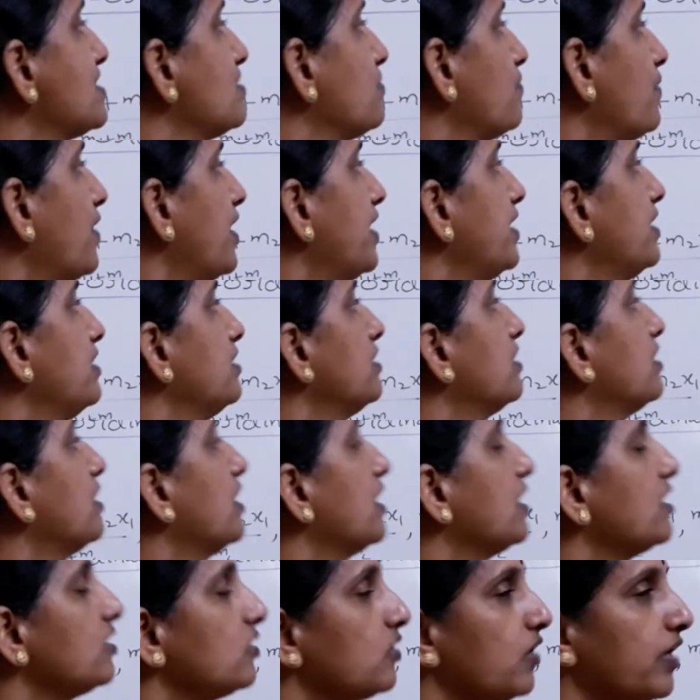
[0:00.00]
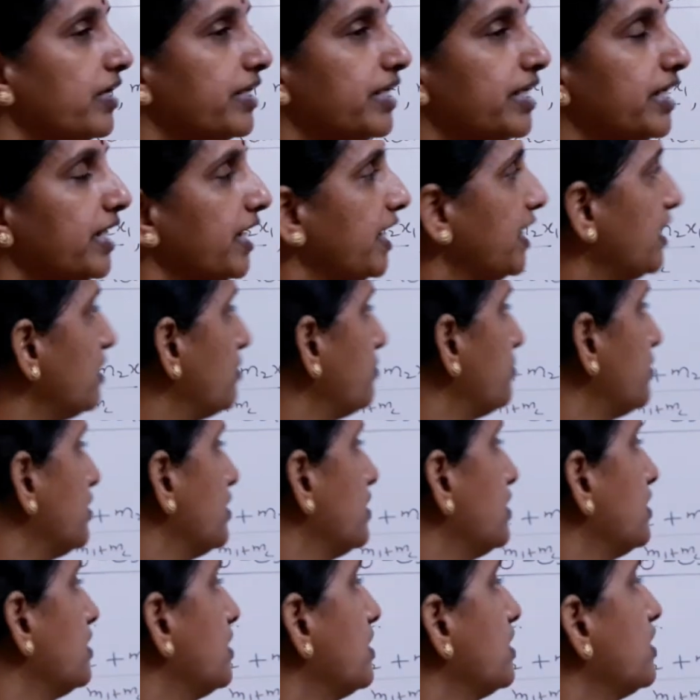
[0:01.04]
dividing the line joining A and B
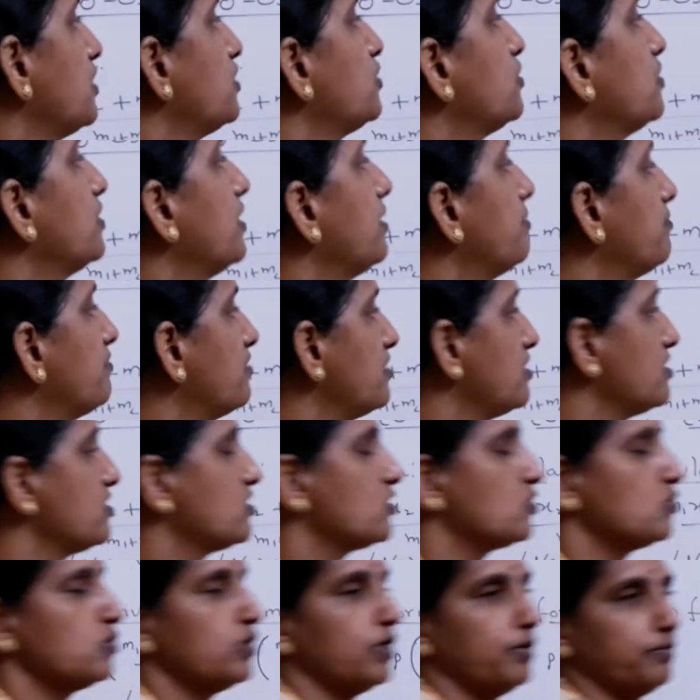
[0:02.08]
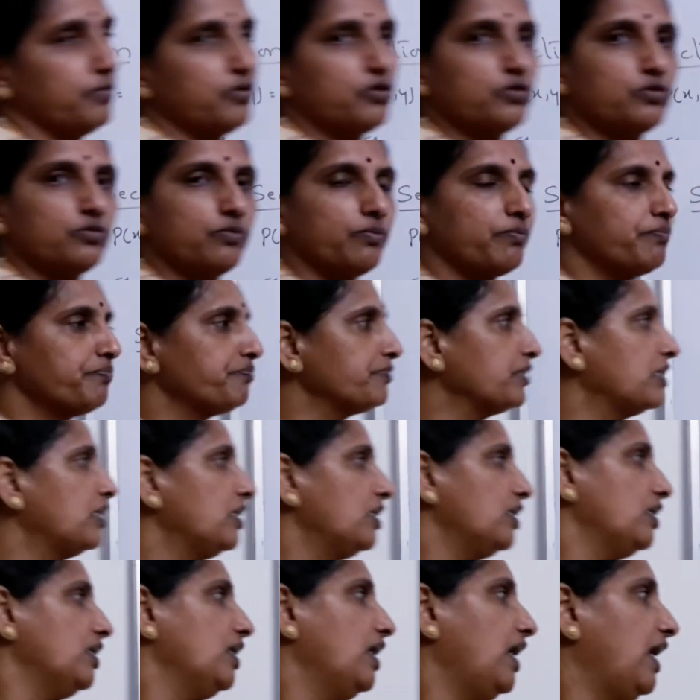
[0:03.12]
in the ratio m1 is to m2.
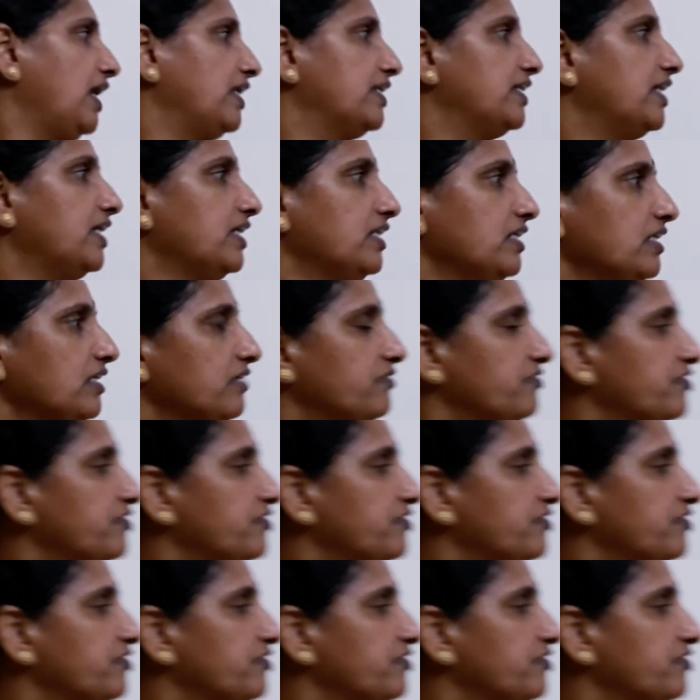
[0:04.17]
And then